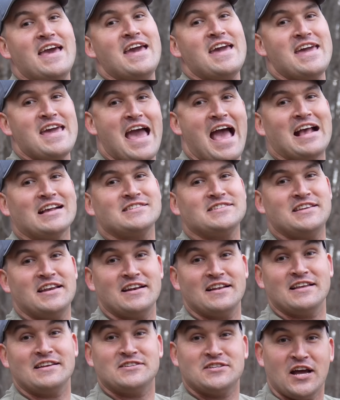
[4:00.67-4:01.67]
he
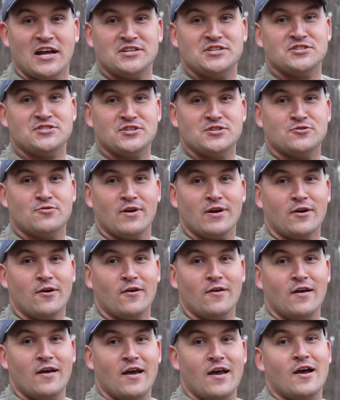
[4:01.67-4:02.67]
accidentally touches the
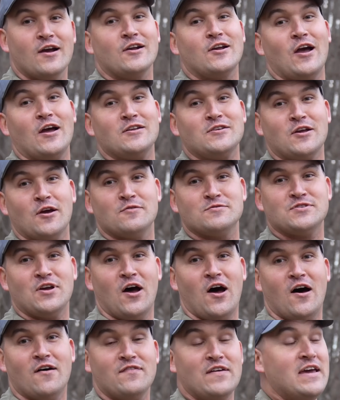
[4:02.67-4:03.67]
trigger, gun goes
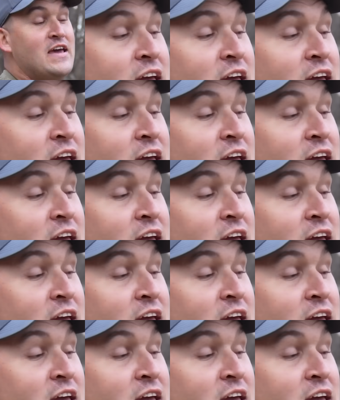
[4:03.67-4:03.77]
off,